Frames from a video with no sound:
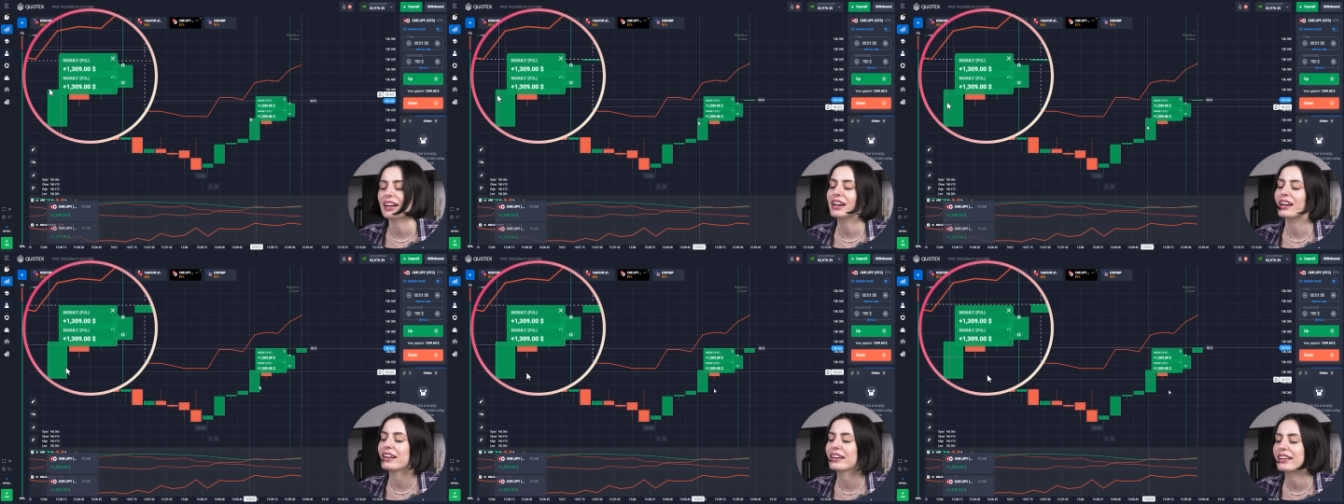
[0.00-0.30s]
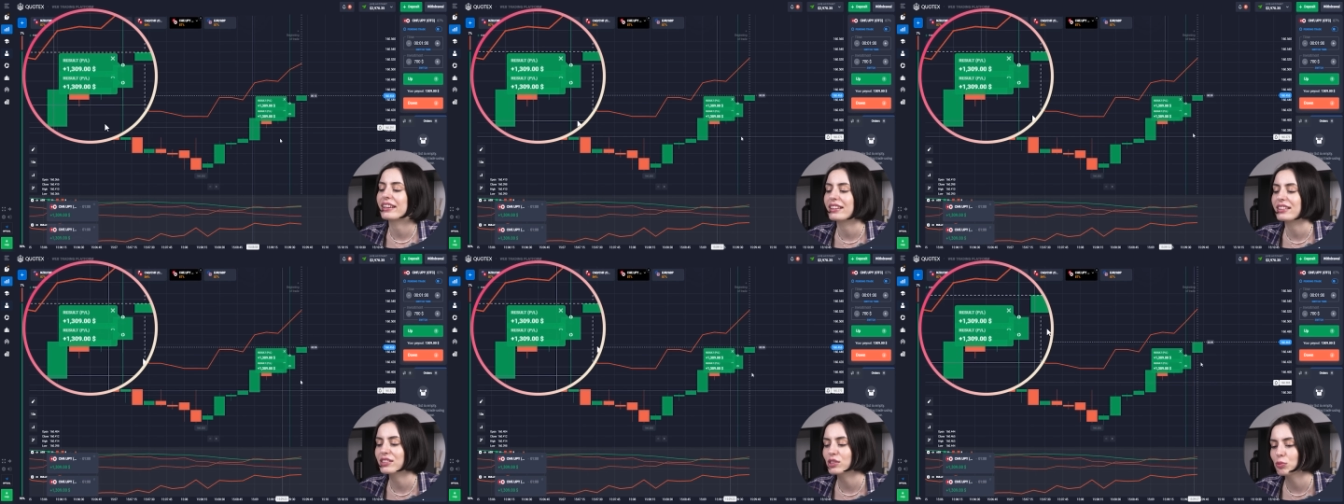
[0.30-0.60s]

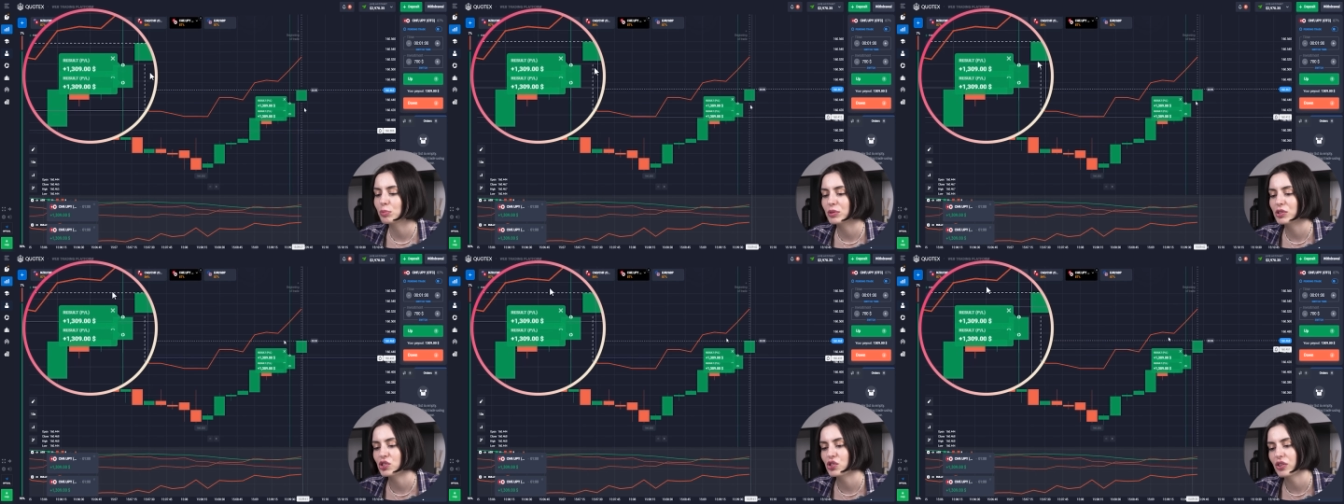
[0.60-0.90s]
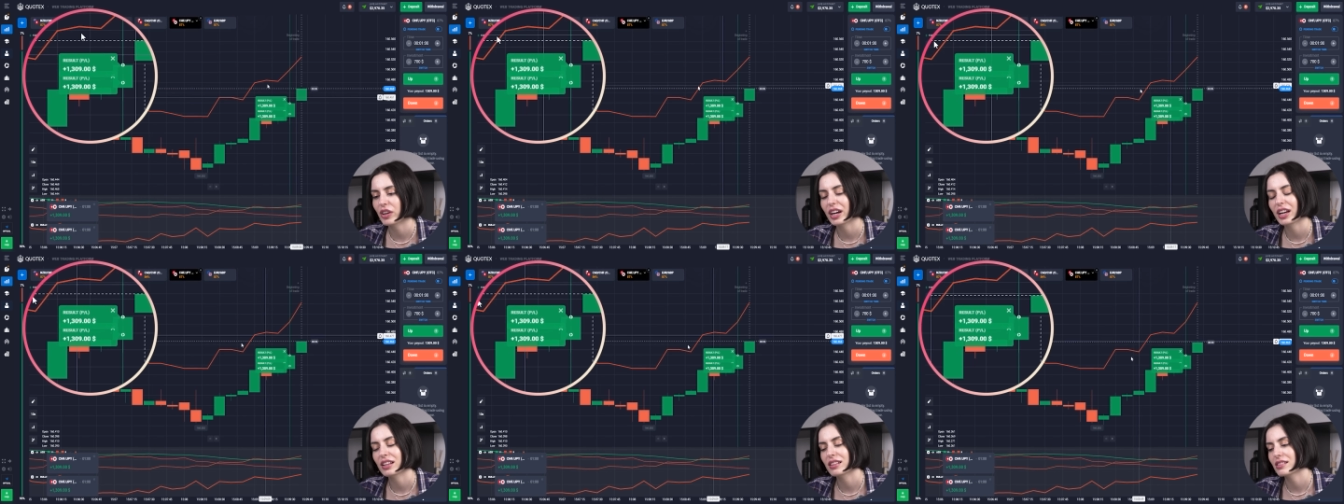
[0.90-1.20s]
And uh, super
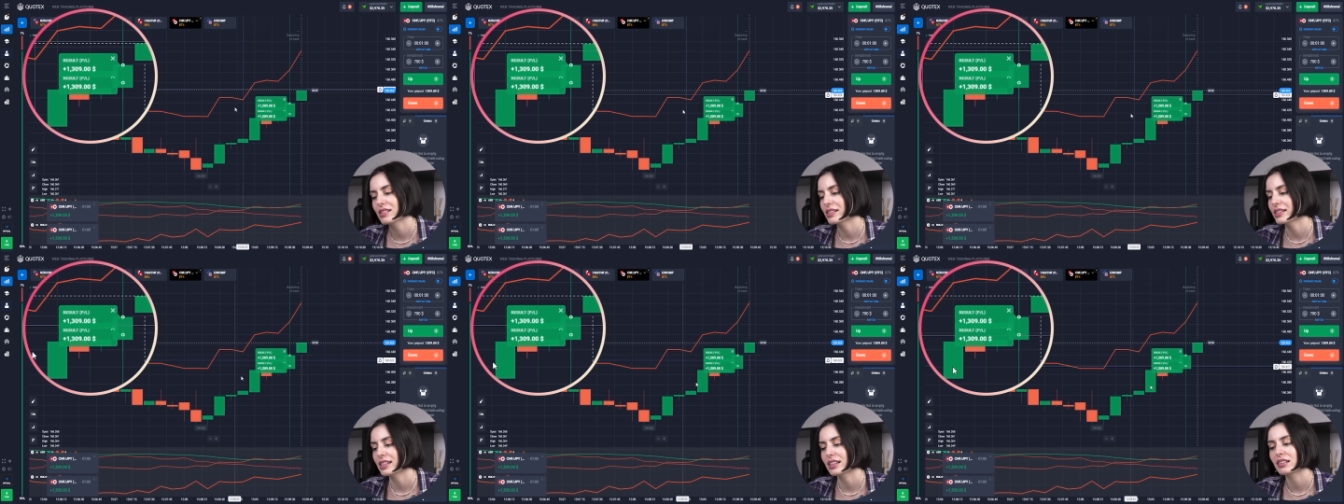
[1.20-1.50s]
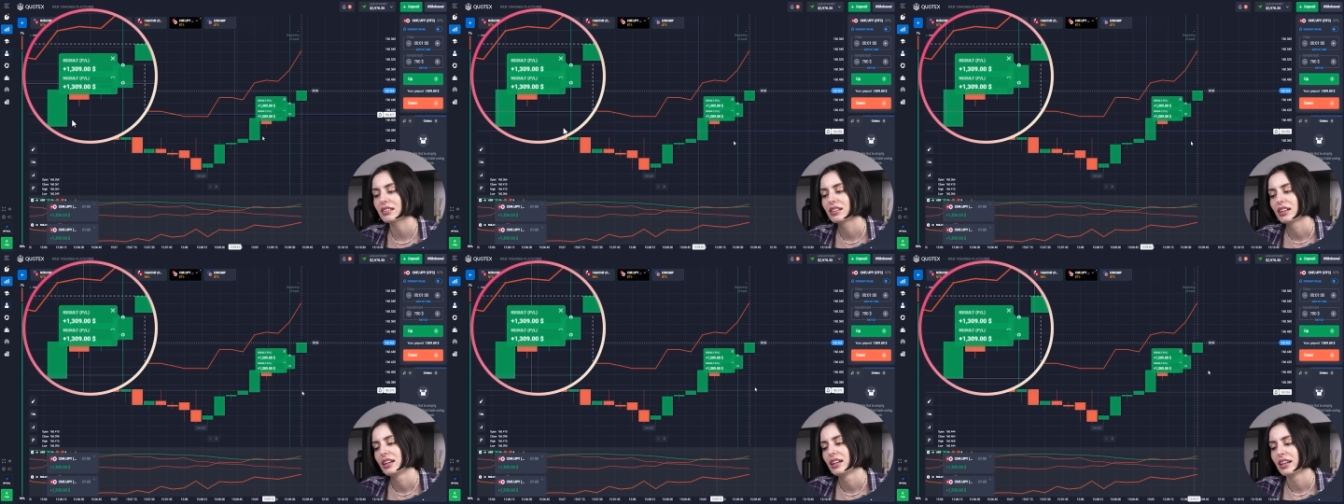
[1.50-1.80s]
trend
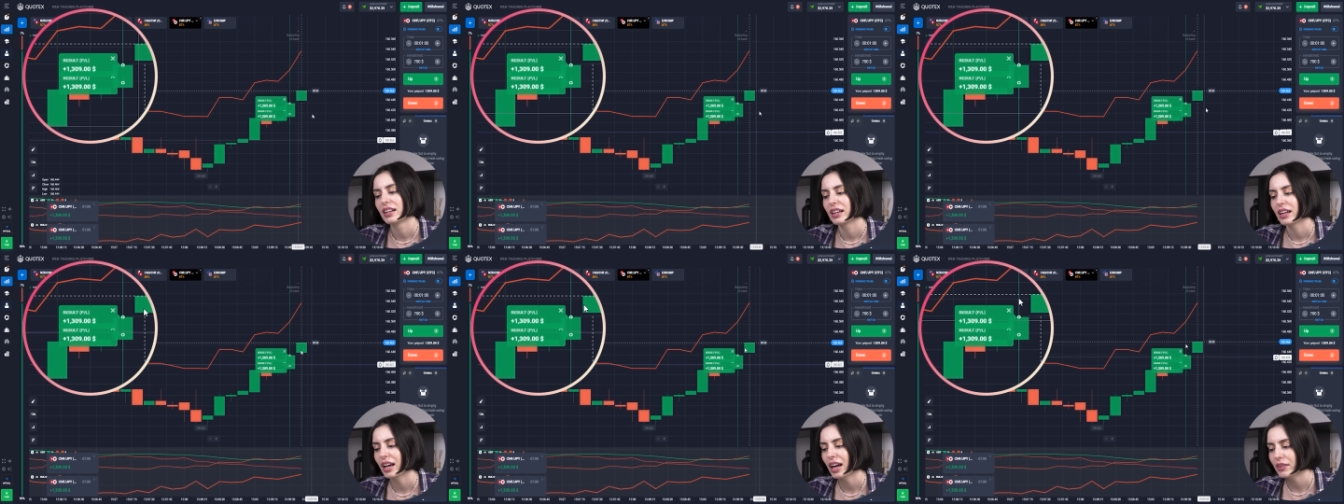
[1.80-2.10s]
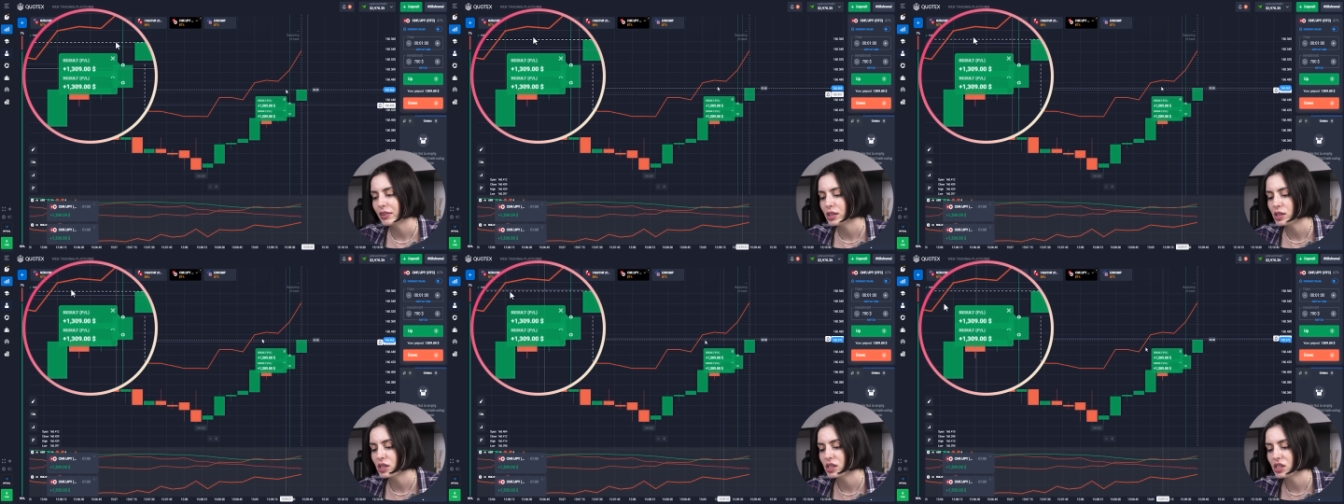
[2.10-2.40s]
still
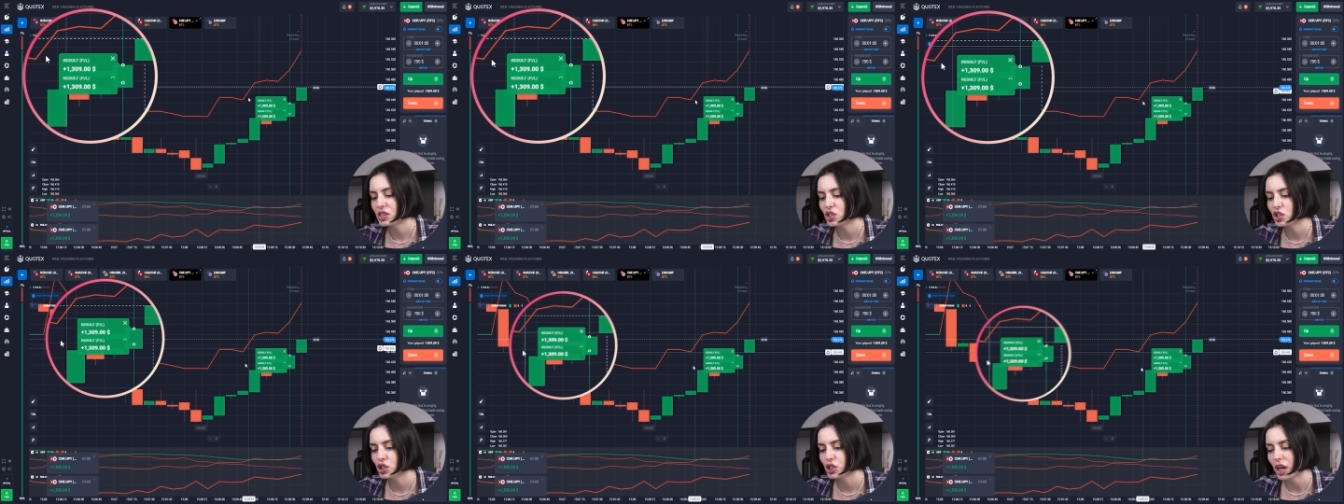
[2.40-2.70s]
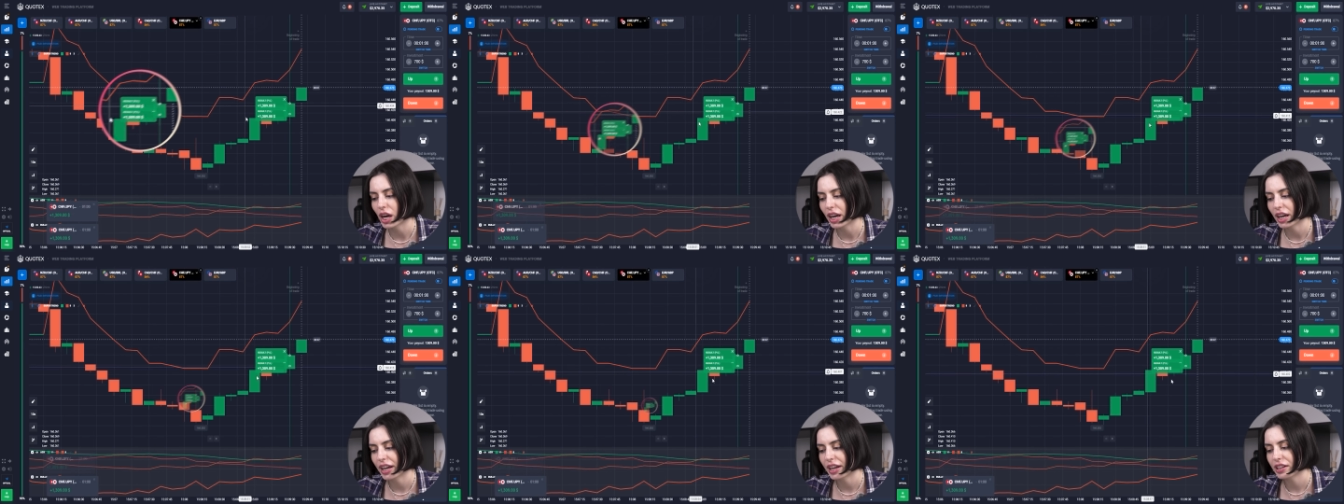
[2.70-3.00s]
haven't
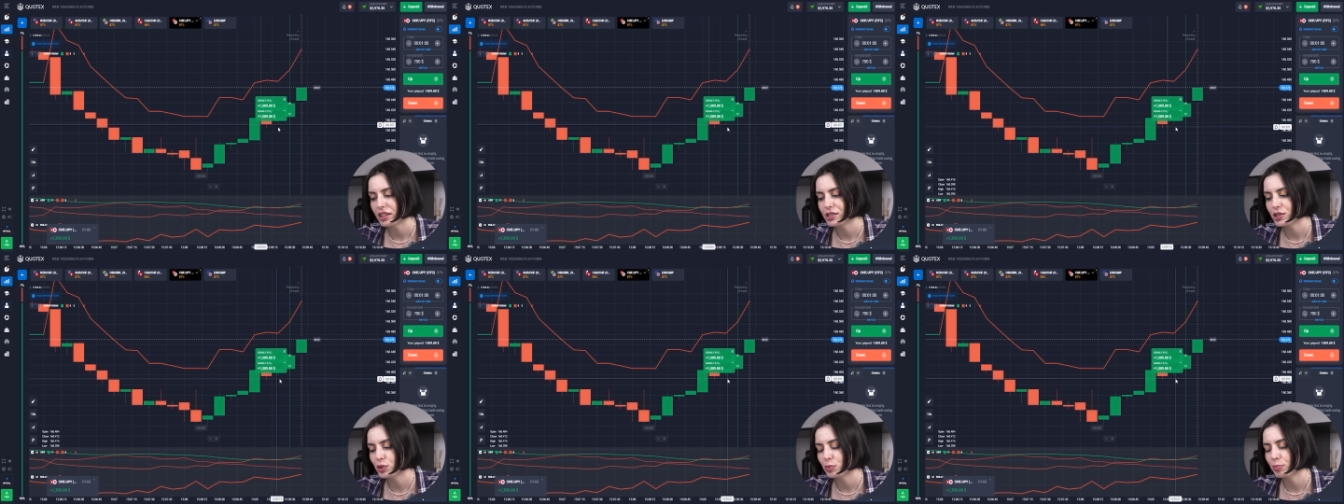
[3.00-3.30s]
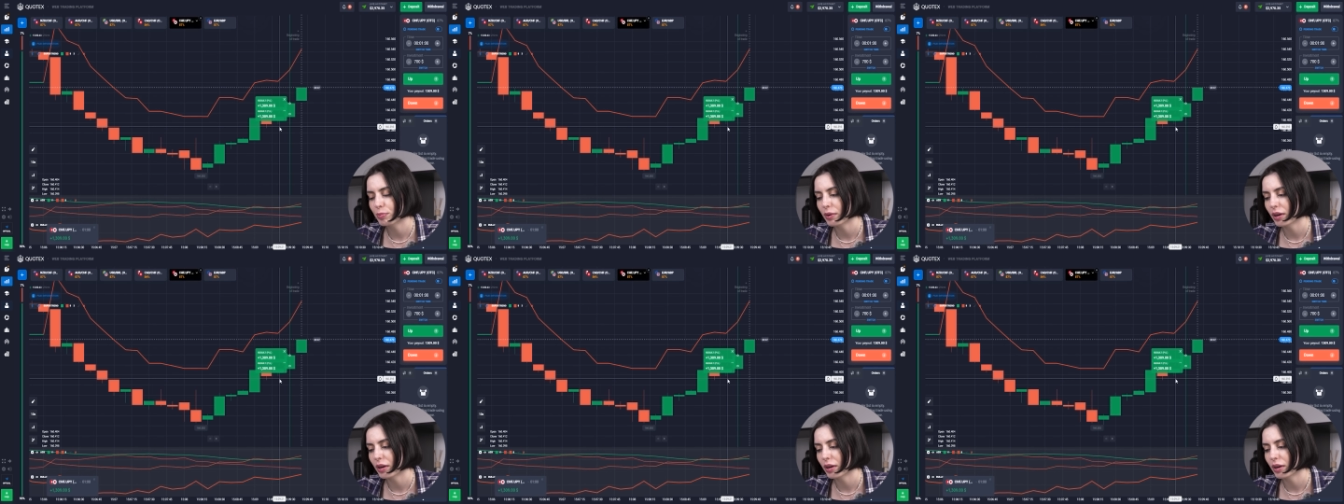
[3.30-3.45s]
changed,